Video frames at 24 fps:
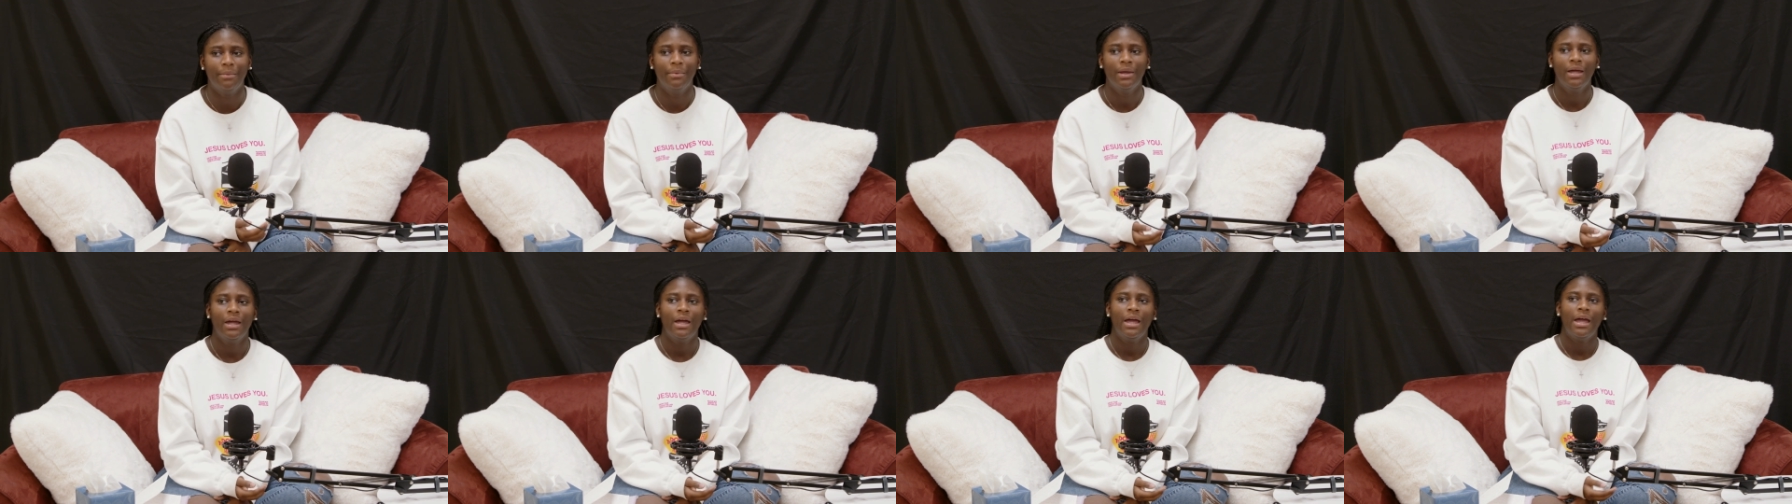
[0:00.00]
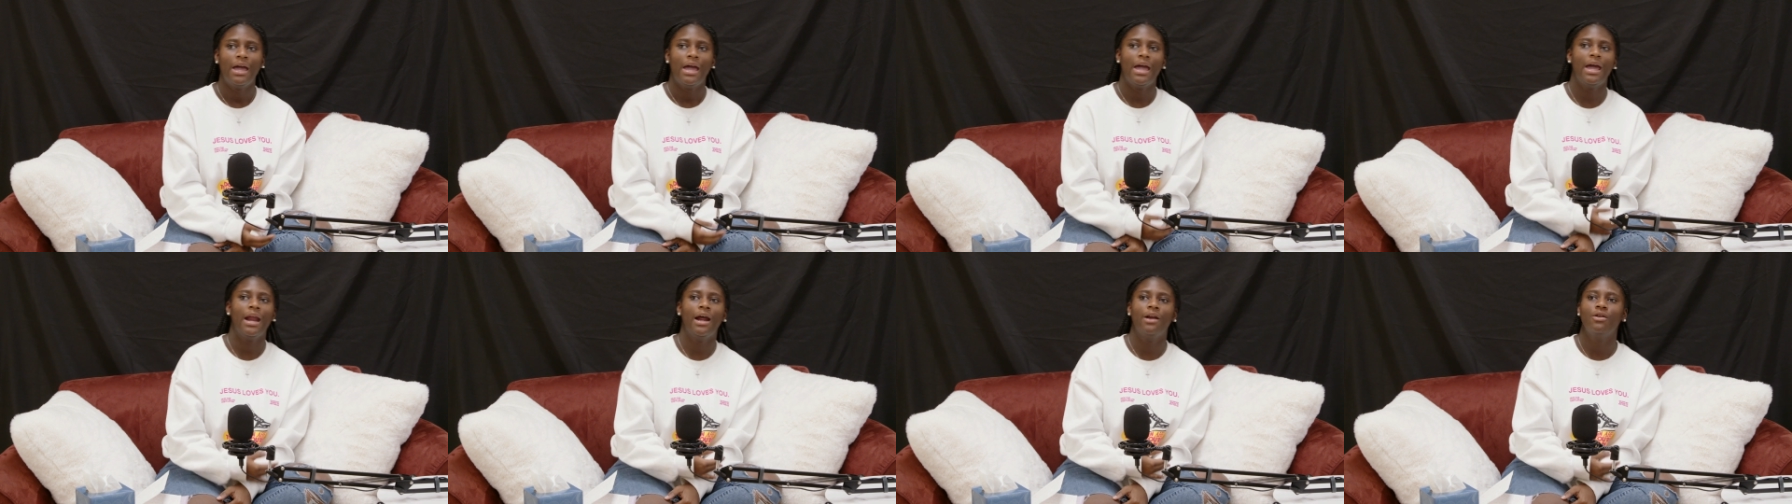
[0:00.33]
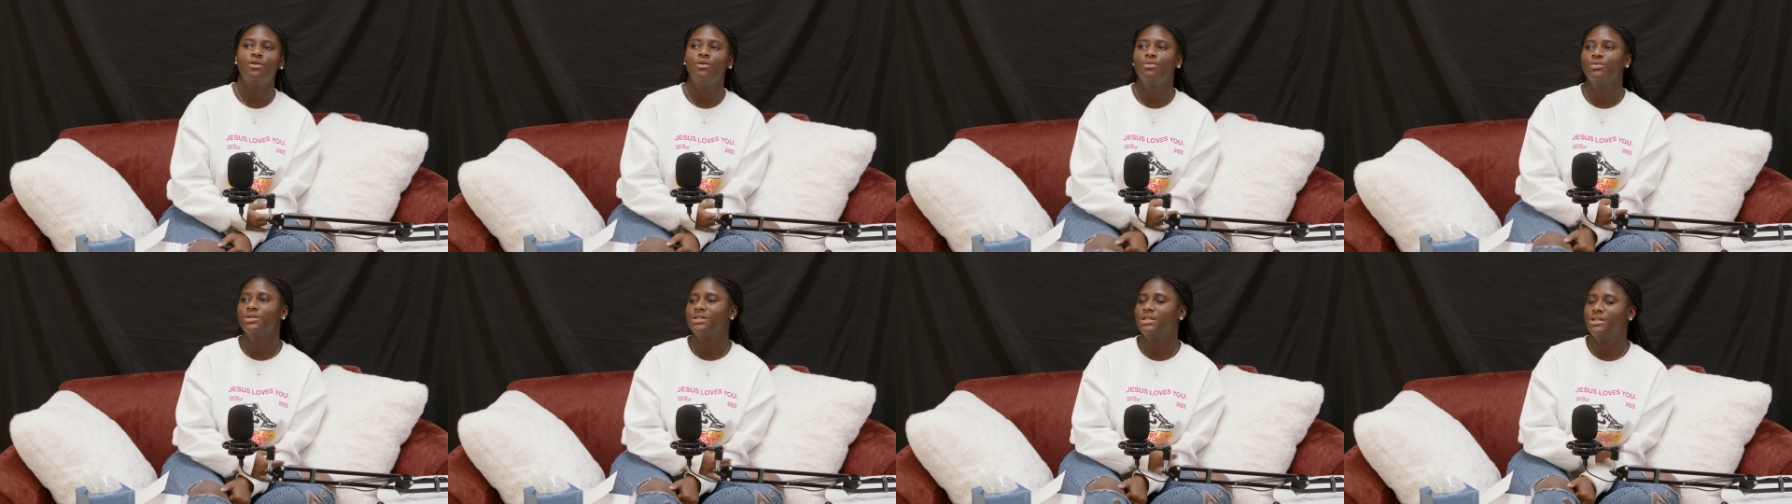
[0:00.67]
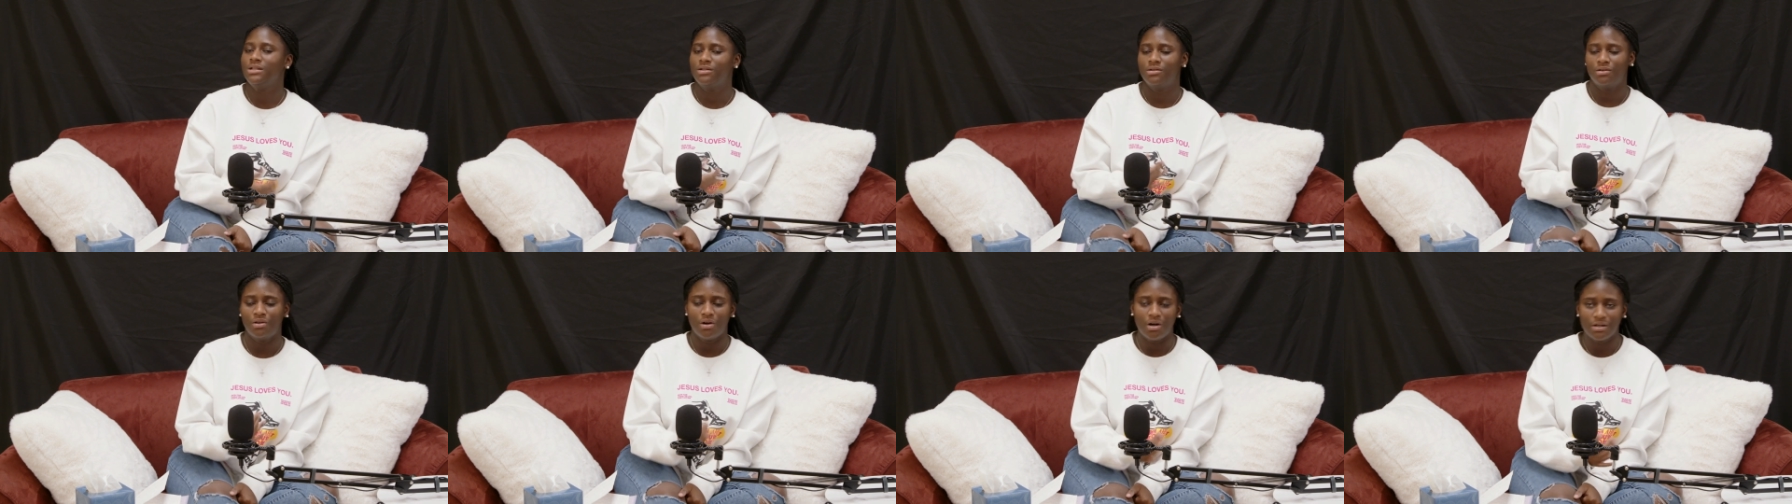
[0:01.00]
And I knew it was these
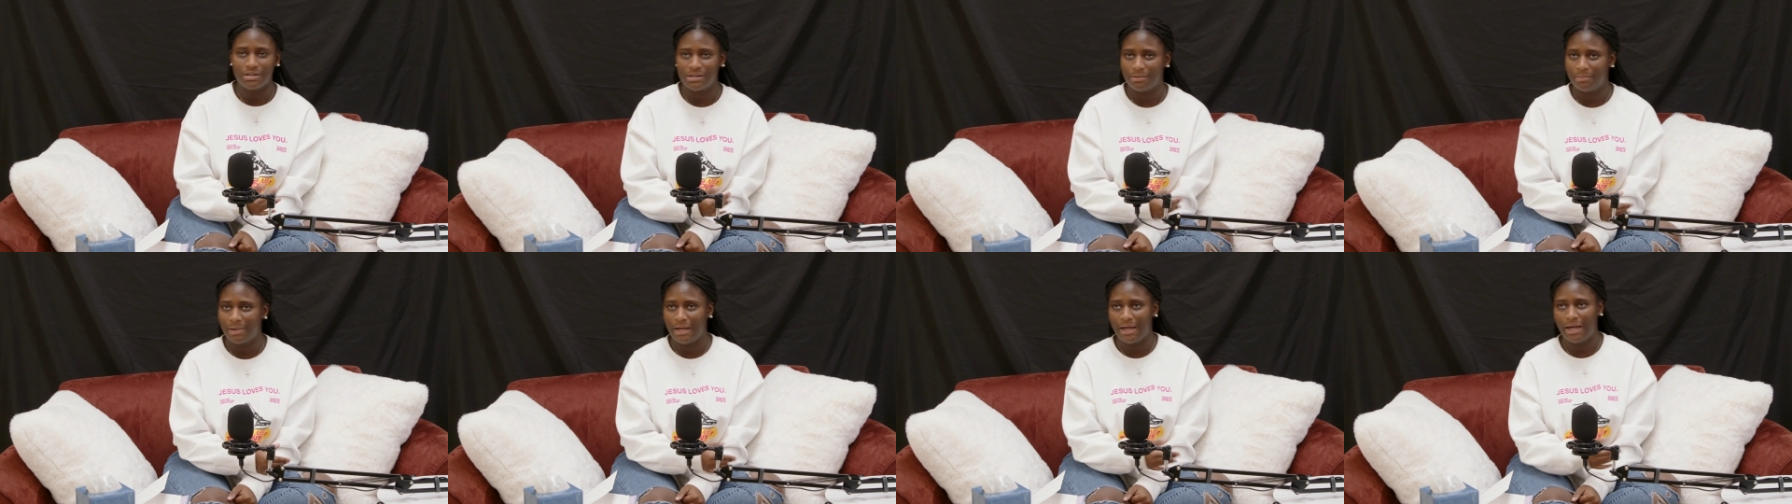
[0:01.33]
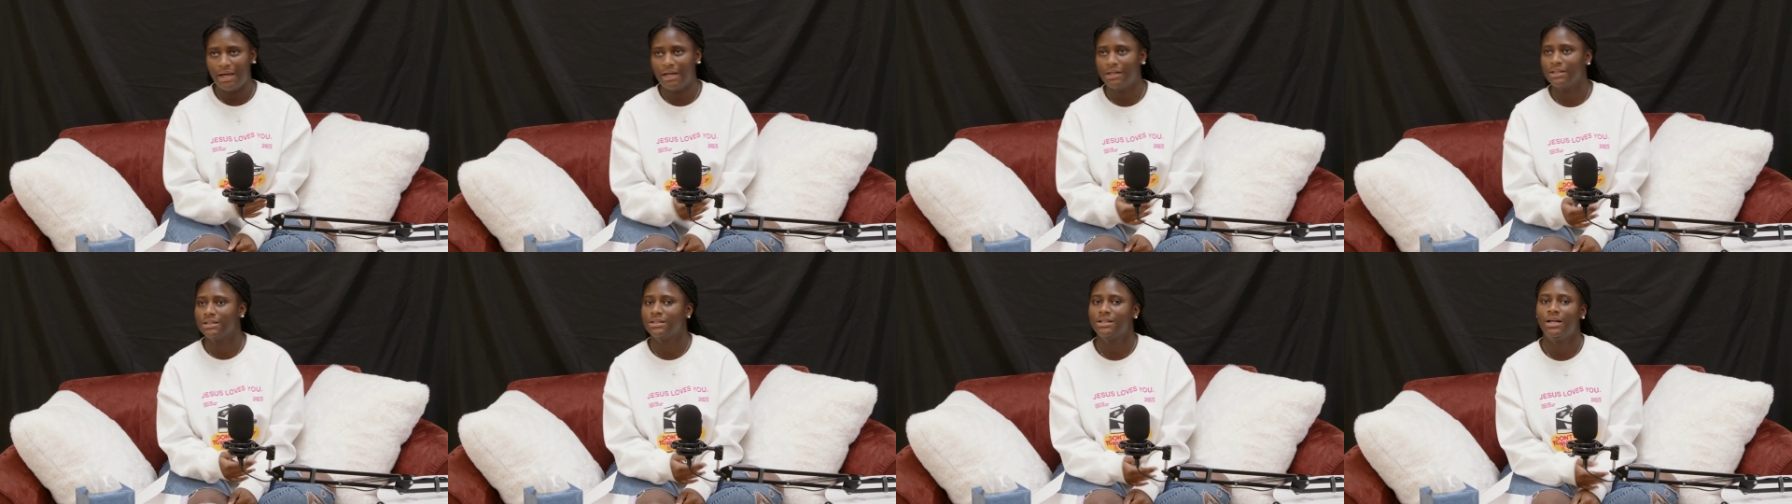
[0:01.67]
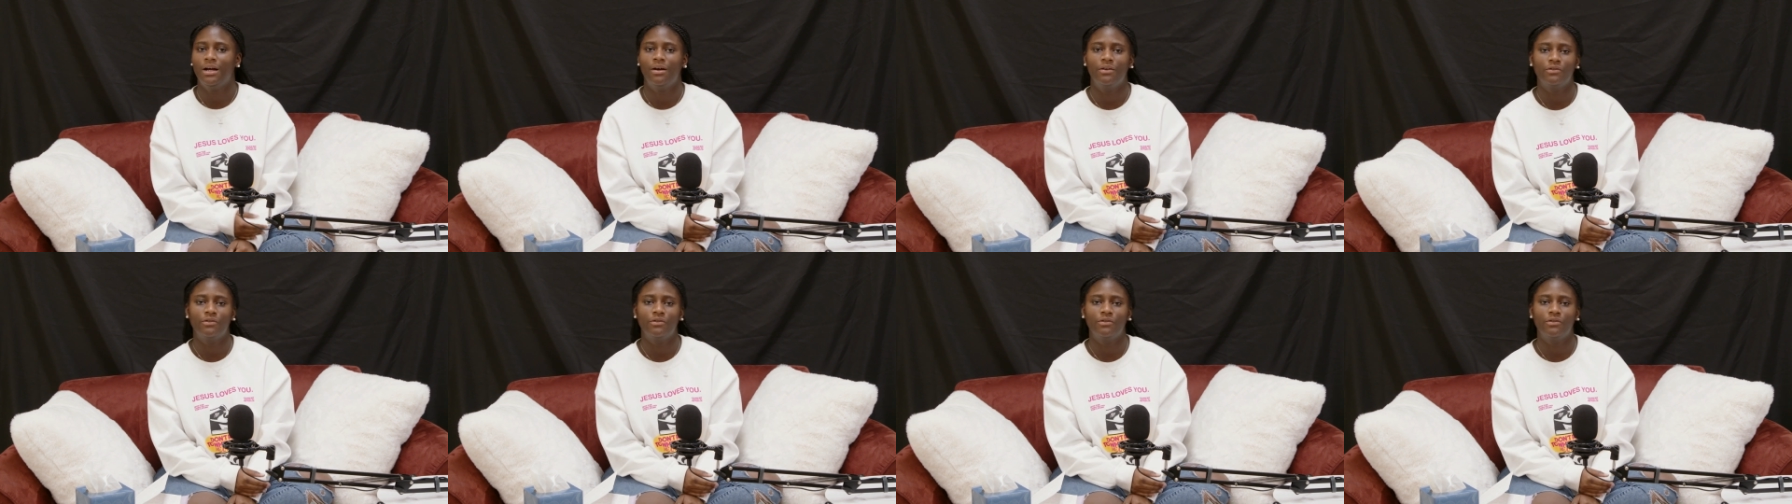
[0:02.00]
thoughts in my head and stuff.